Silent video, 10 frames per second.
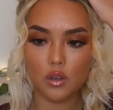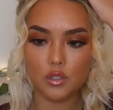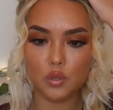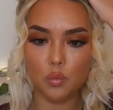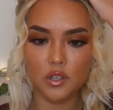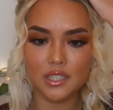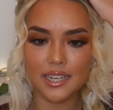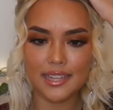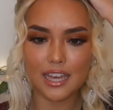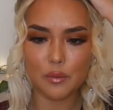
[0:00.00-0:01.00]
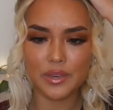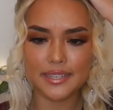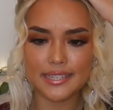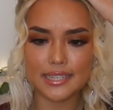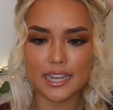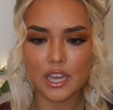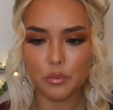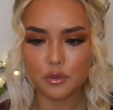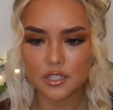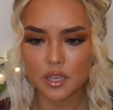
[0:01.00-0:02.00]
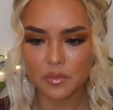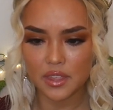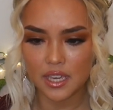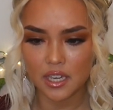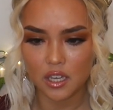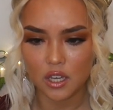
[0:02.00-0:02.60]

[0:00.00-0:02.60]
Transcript: So Wanda let that bit slip or something?